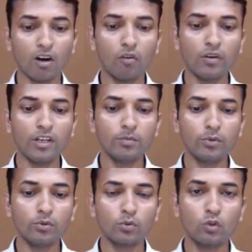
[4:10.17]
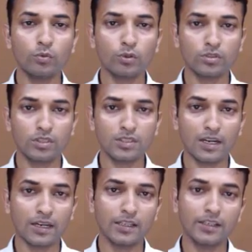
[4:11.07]
Now only two
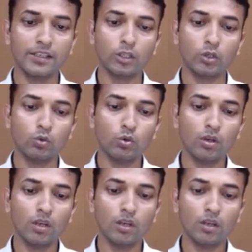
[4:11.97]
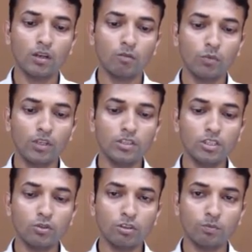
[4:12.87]
processes are there in queue
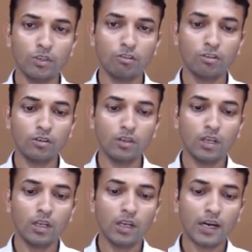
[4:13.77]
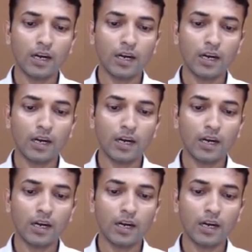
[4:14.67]
P0 and P1.